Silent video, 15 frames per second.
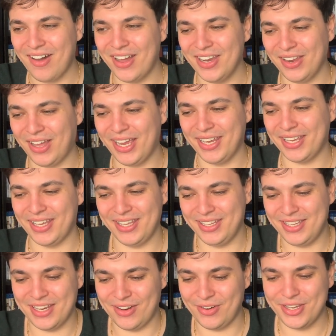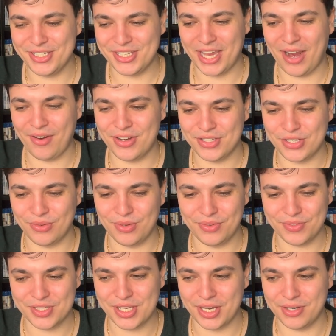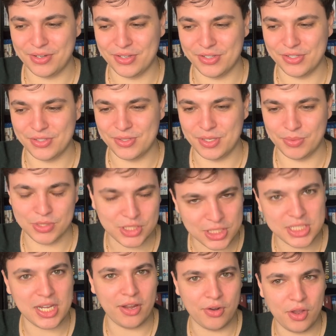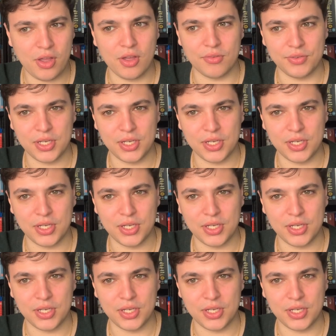Like, you know, his character all of a sudden he wants to stay on Earth,